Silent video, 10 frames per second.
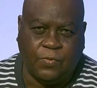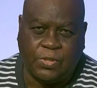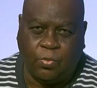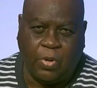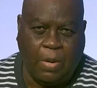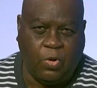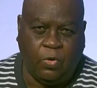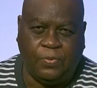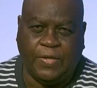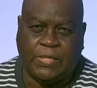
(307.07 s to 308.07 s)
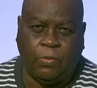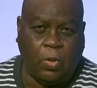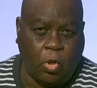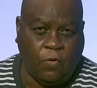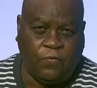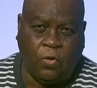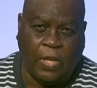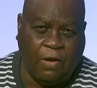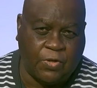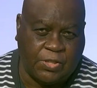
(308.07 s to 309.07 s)
was the primary place that we go for
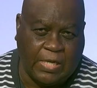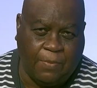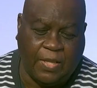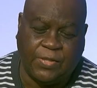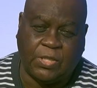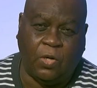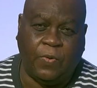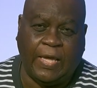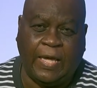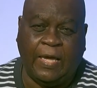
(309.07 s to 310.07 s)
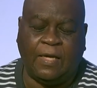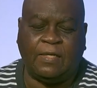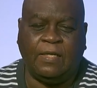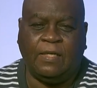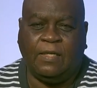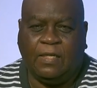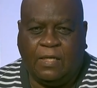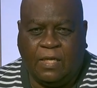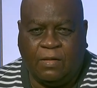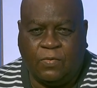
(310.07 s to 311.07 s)
all our shopping. That's all we had.
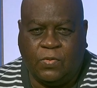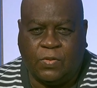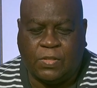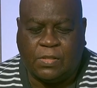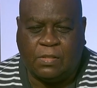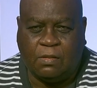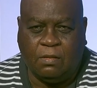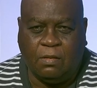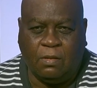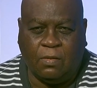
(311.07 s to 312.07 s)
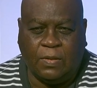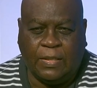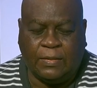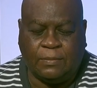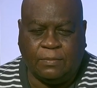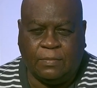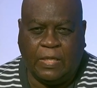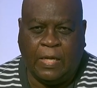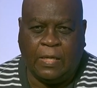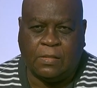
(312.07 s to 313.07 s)
And of course, you know, um,
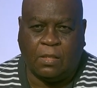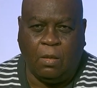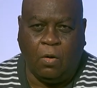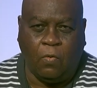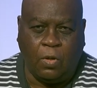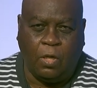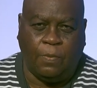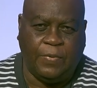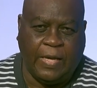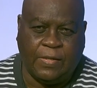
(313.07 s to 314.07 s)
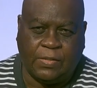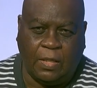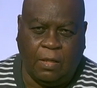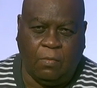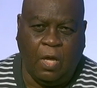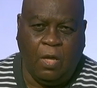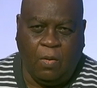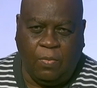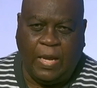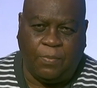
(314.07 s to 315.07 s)
as growing up as a
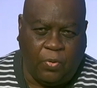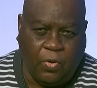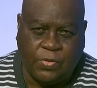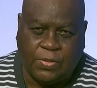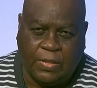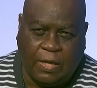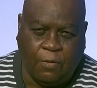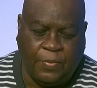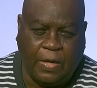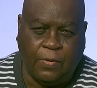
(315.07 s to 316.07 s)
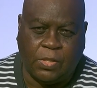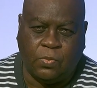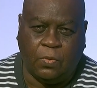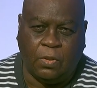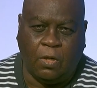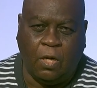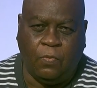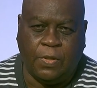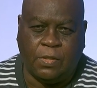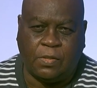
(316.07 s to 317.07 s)
black person, our parents would
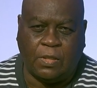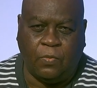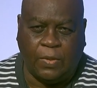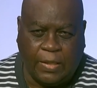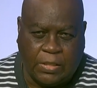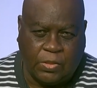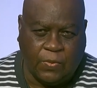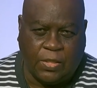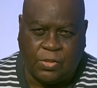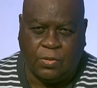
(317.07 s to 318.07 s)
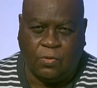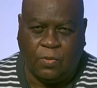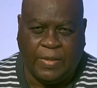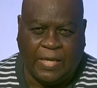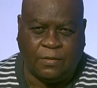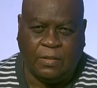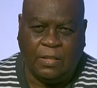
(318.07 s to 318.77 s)
always uh, relate to us, you know, about,